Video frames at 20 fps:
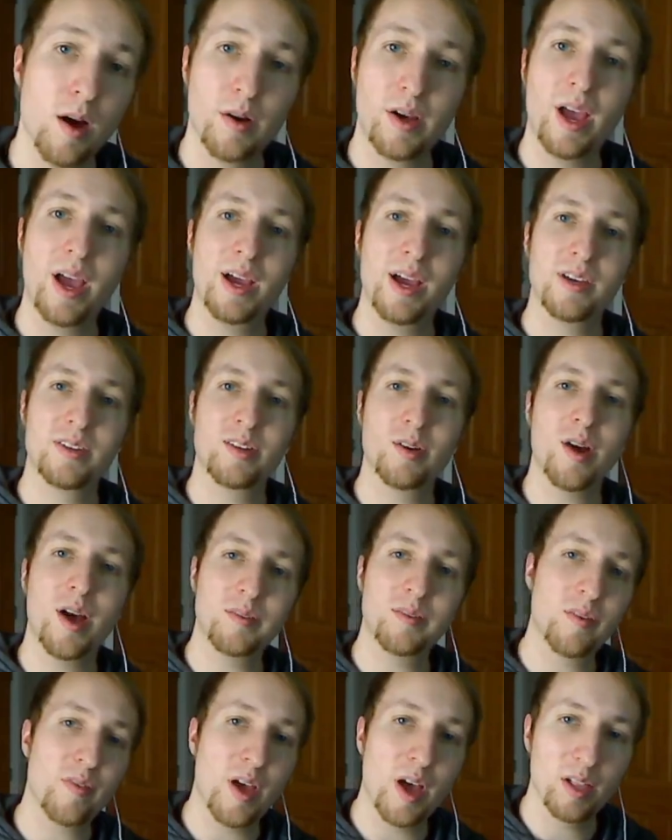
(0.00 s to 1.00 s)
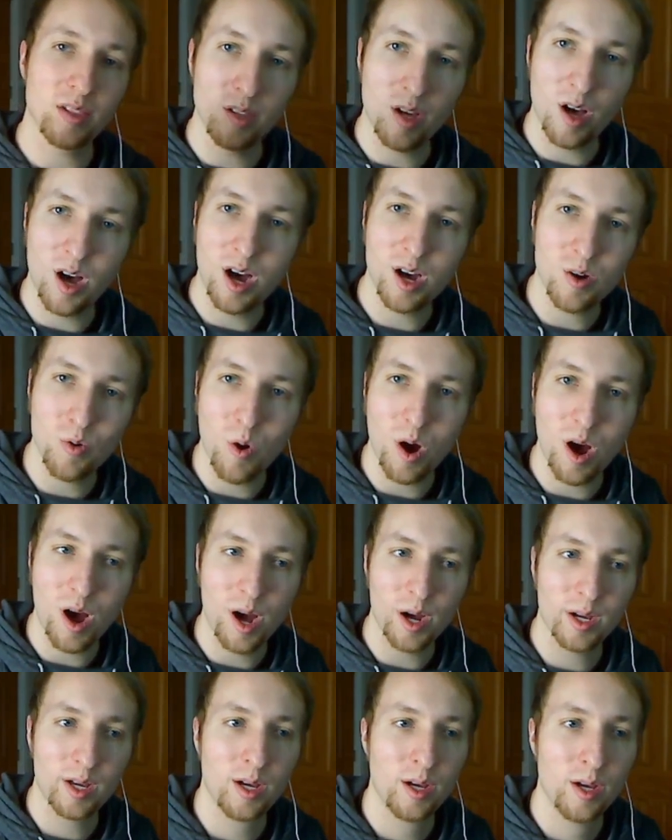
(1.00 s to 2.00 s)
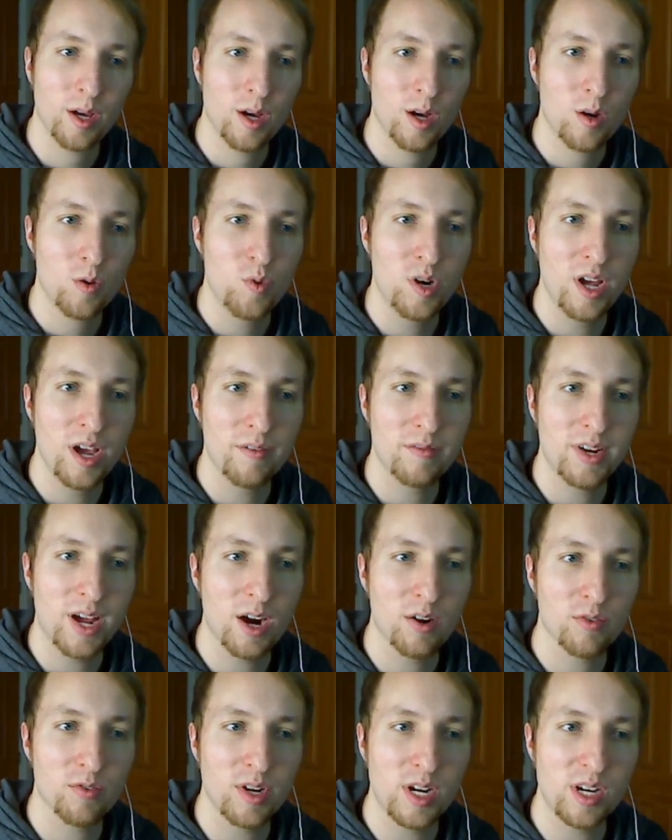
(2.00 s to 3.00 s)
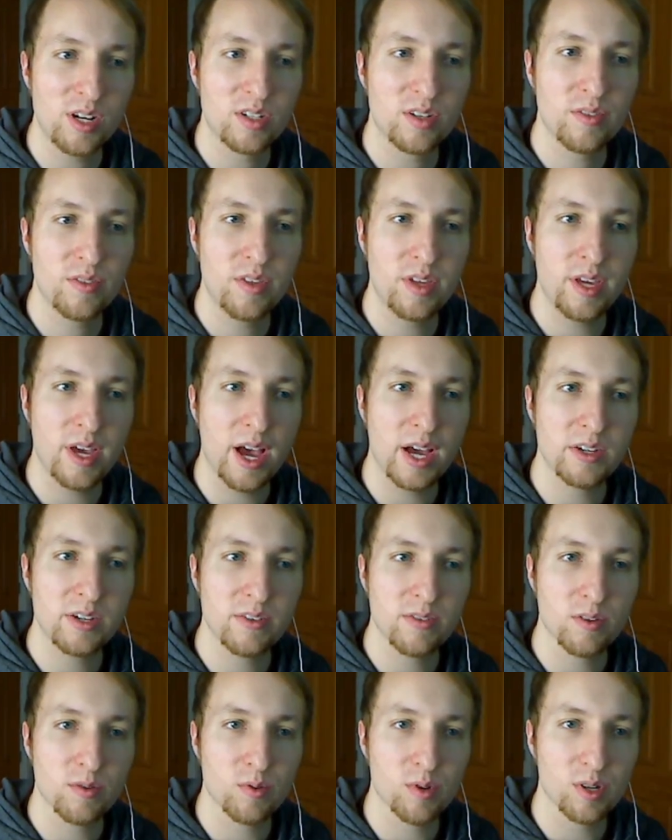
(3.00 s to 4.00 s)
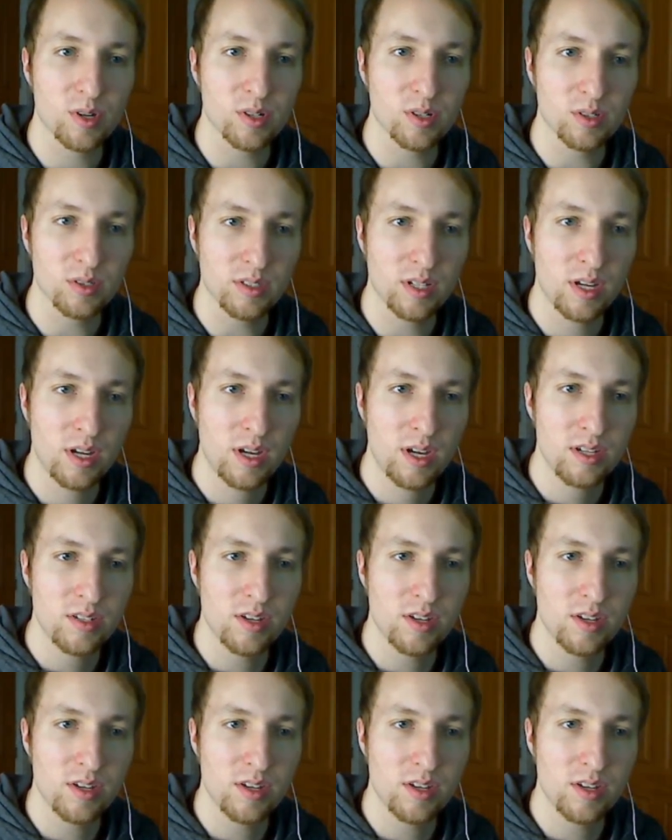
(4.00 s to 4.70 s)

Okay, so after that long walk, we have now reached the edge of the world.